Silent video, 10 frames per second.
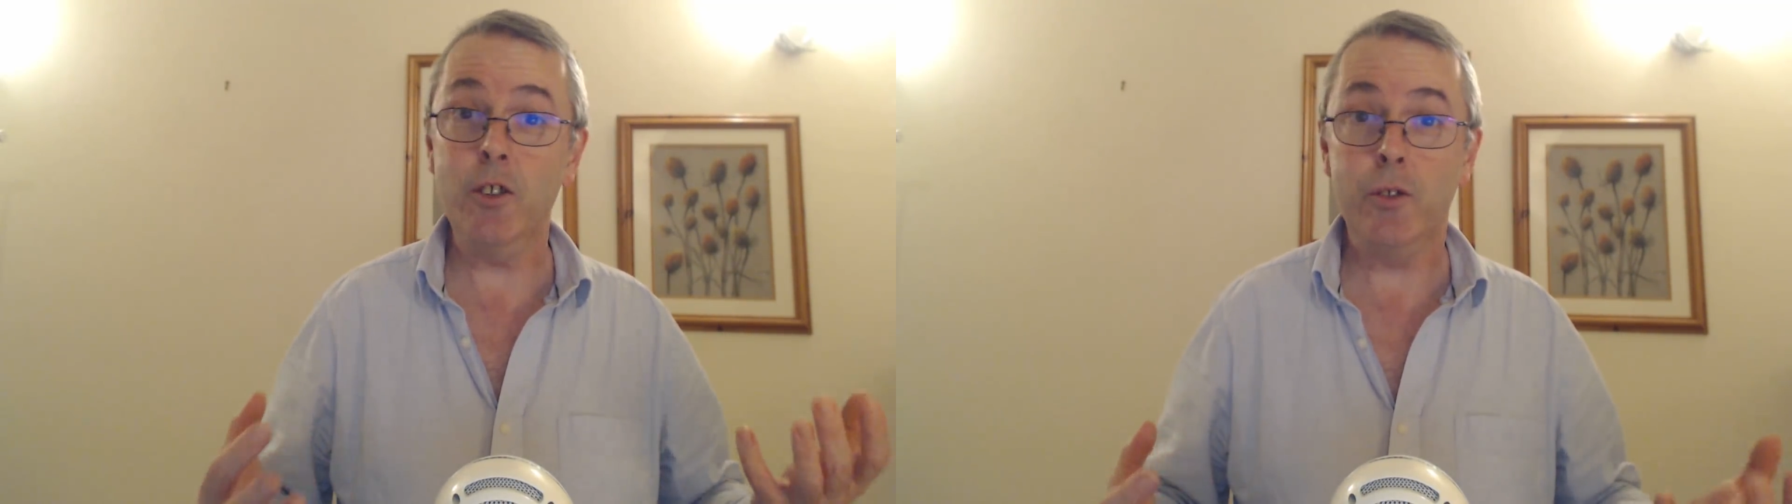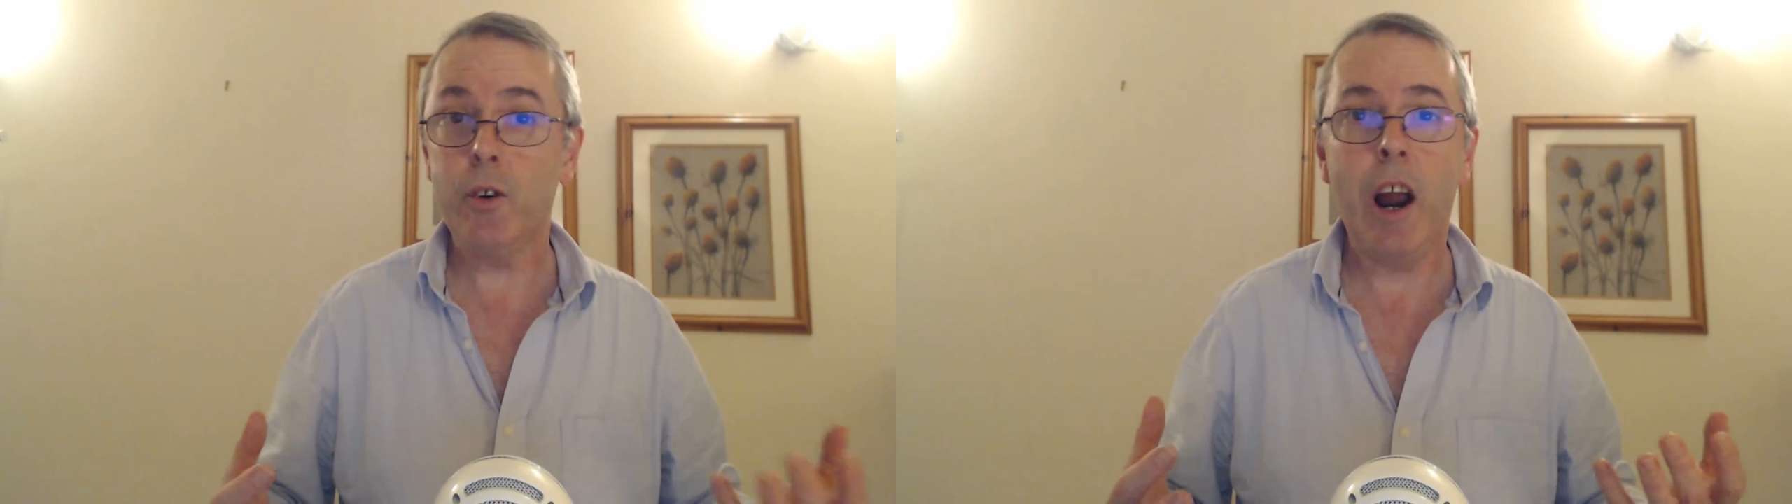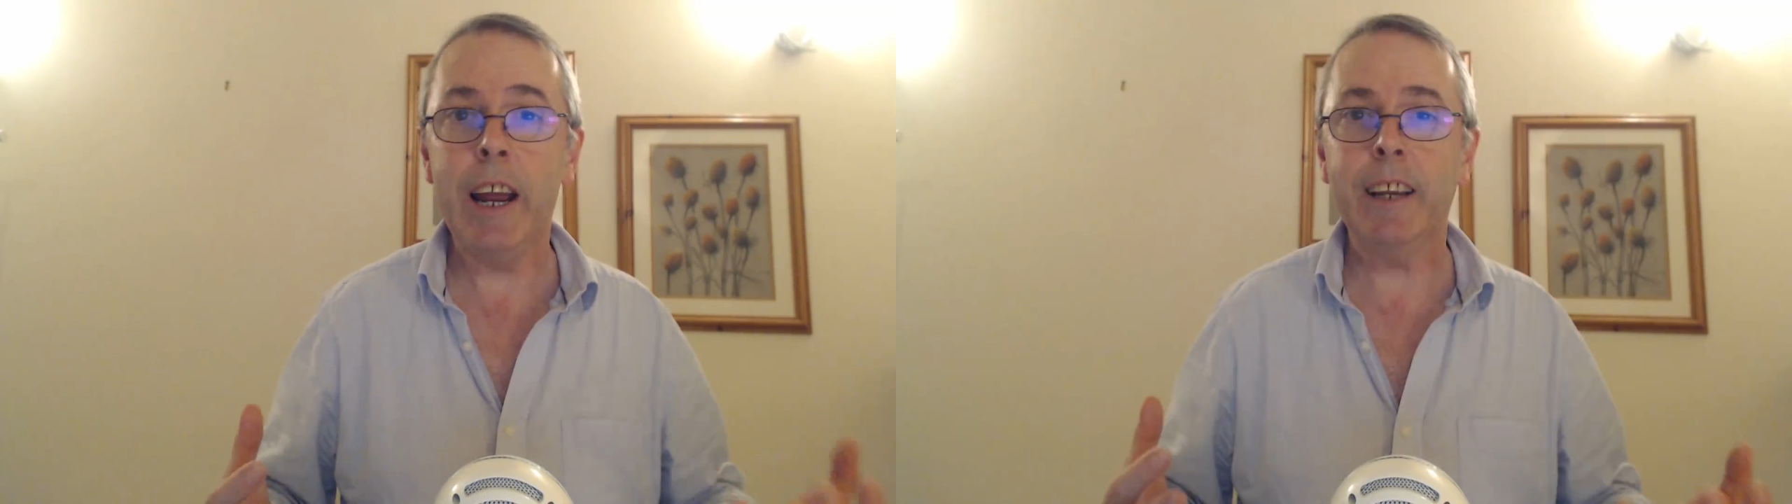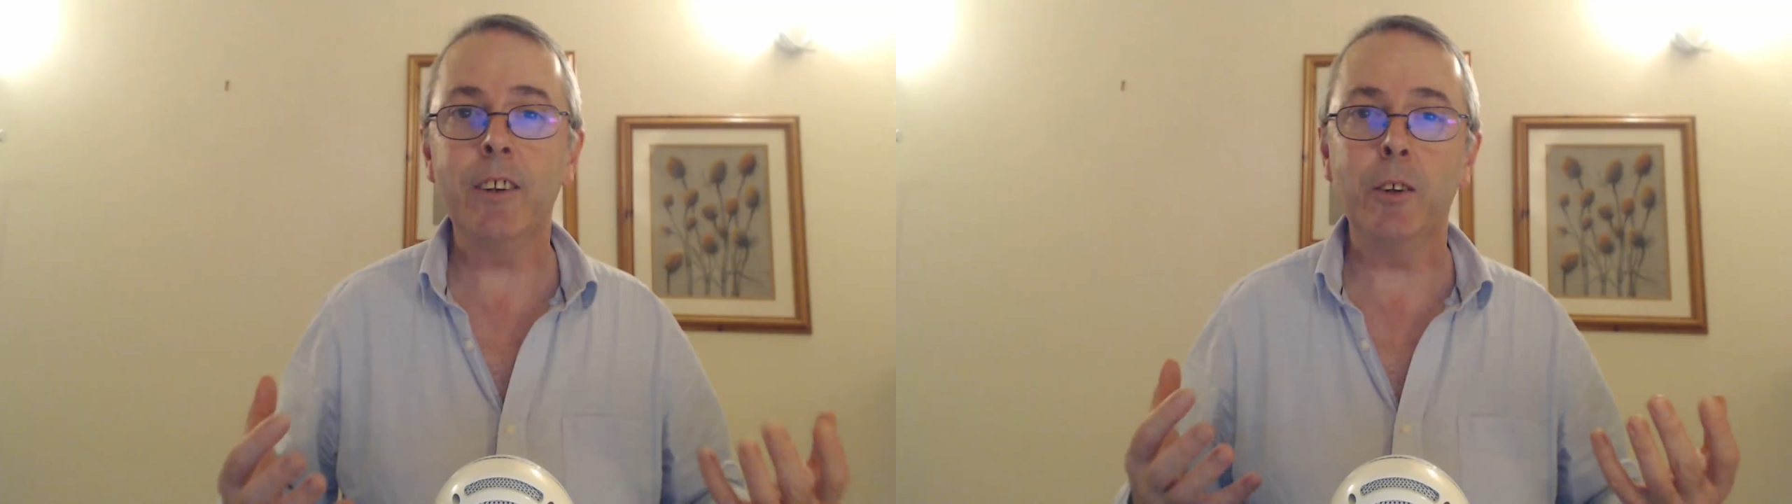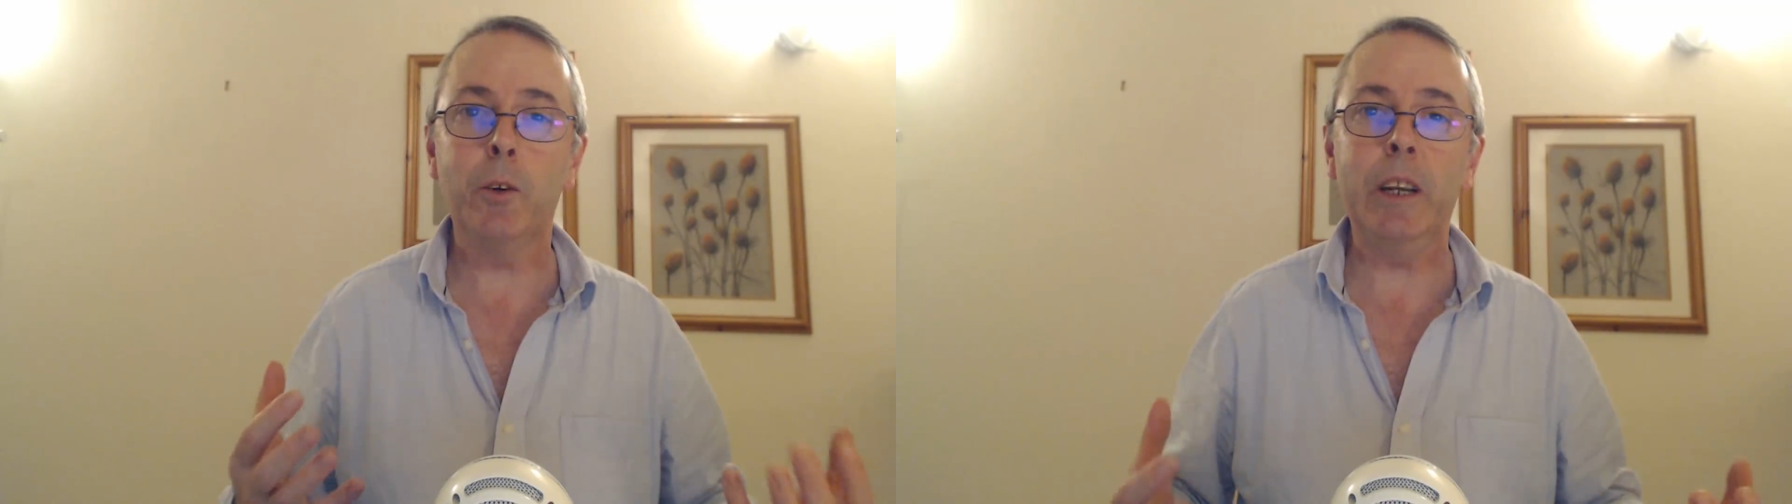trying
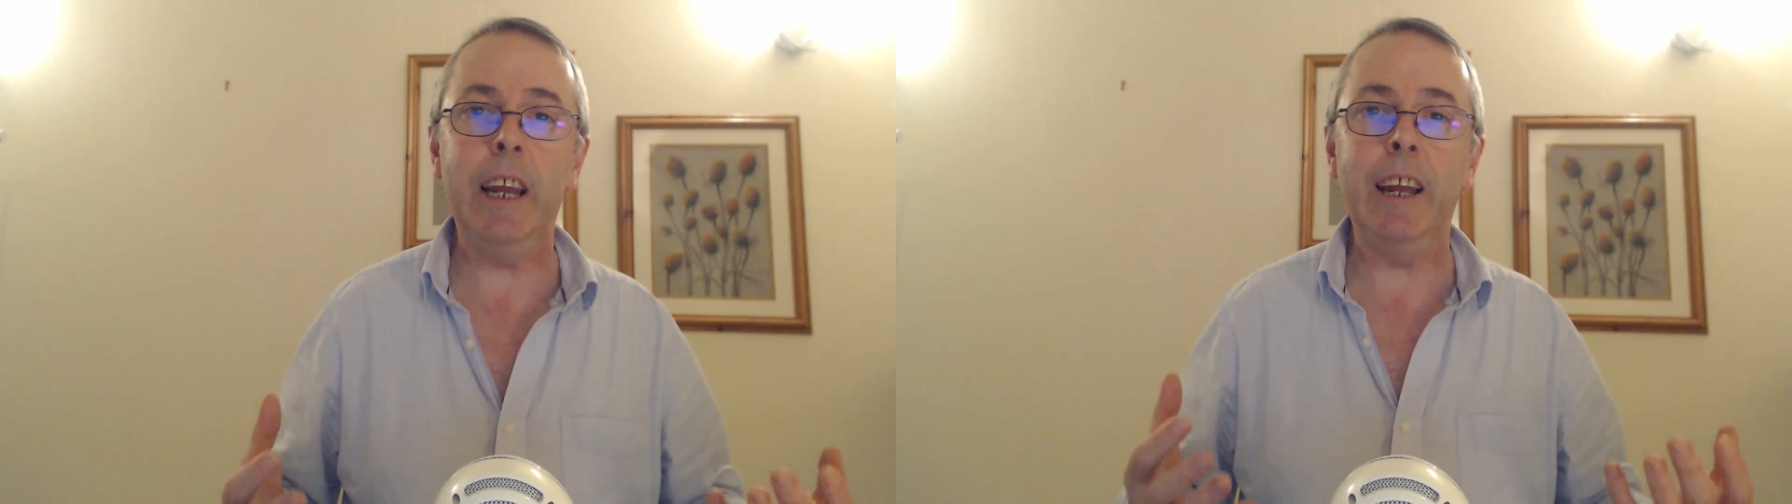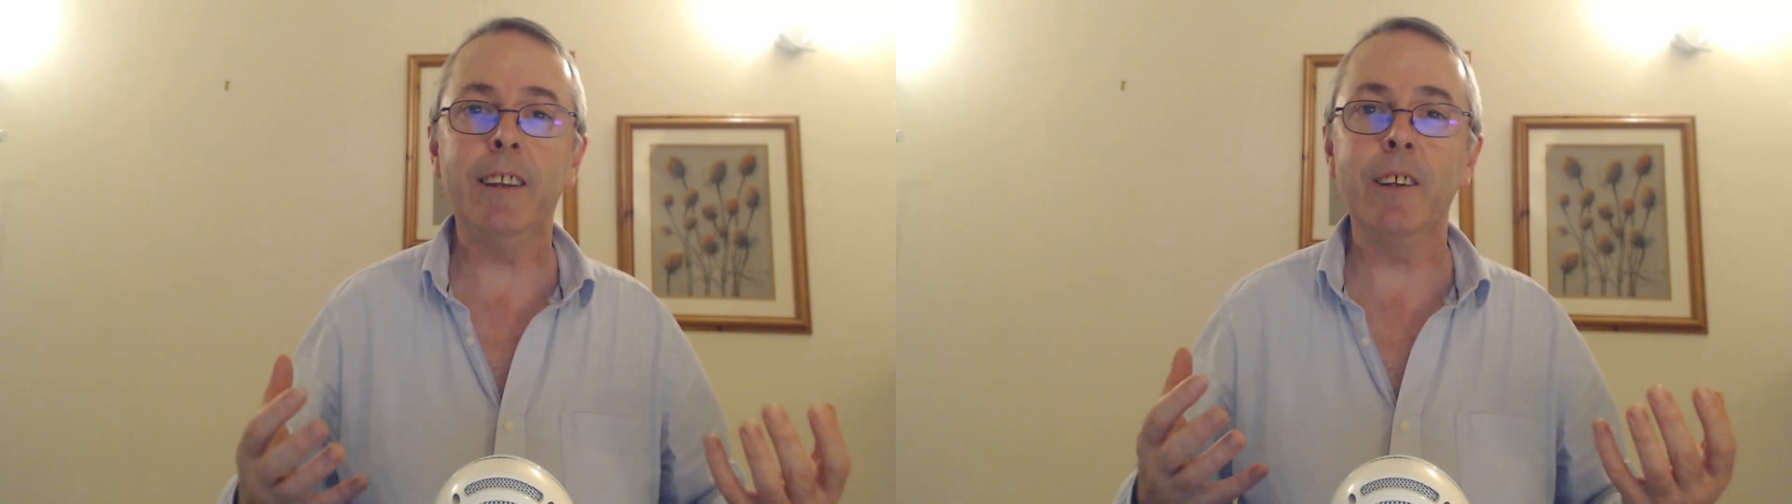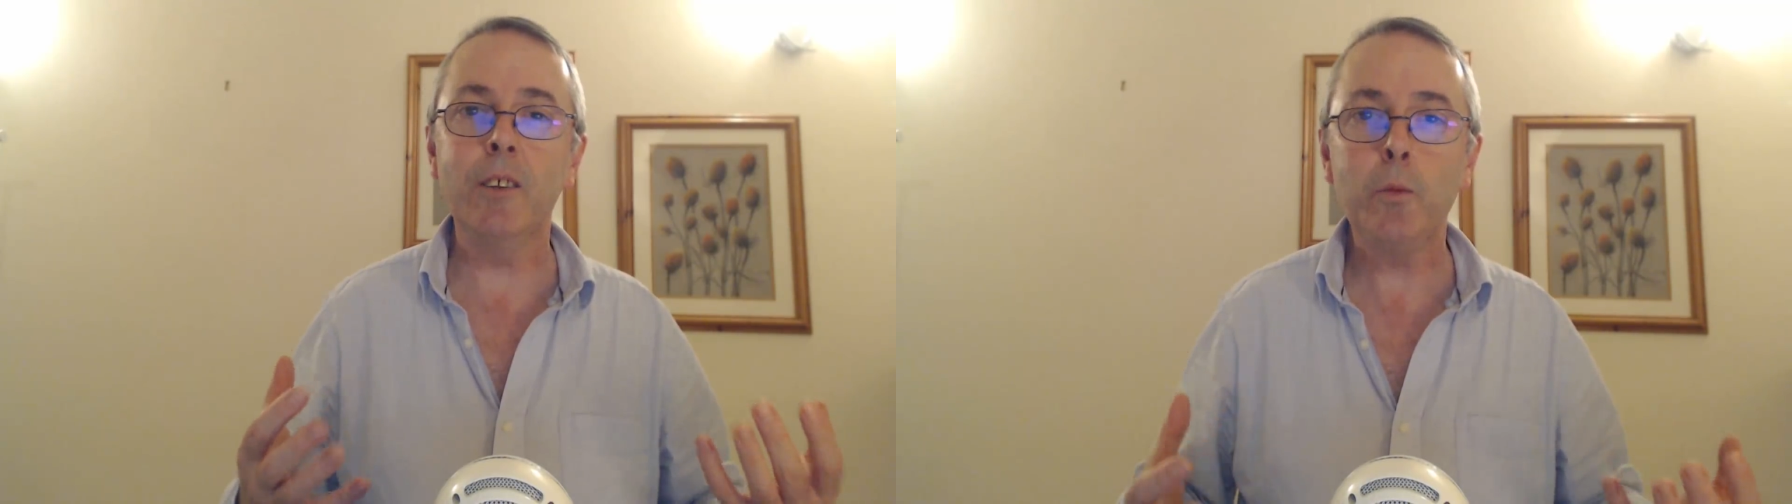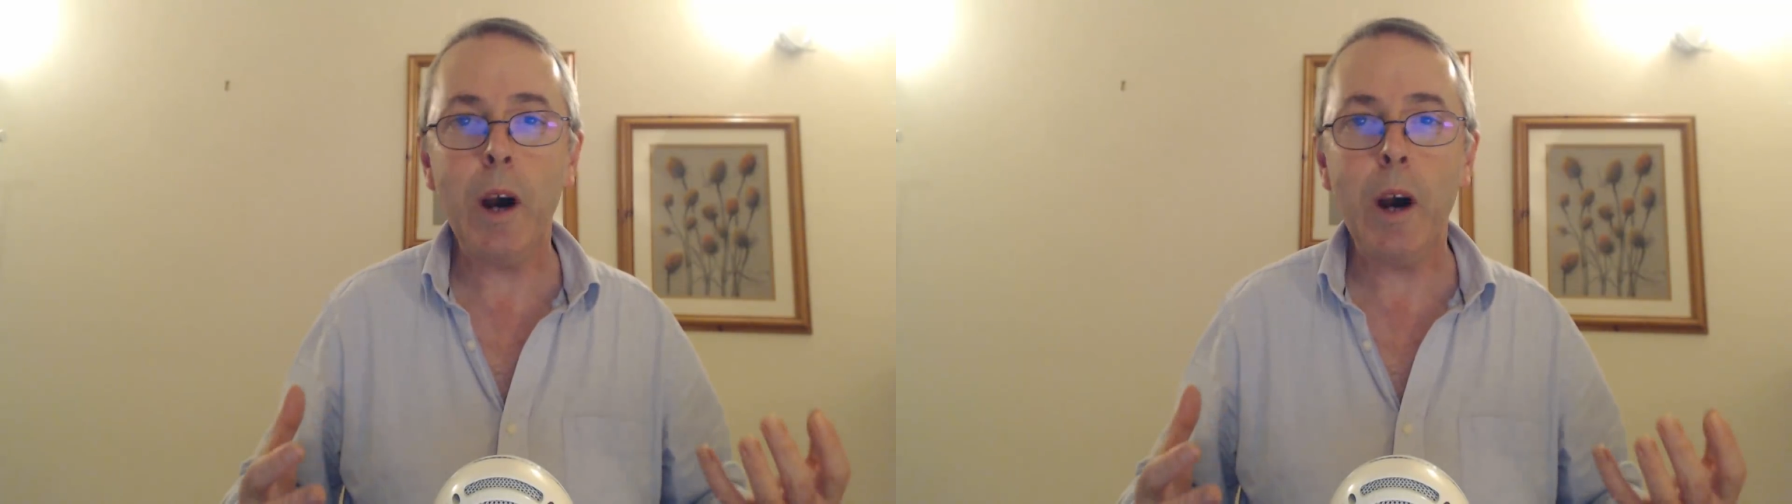to create as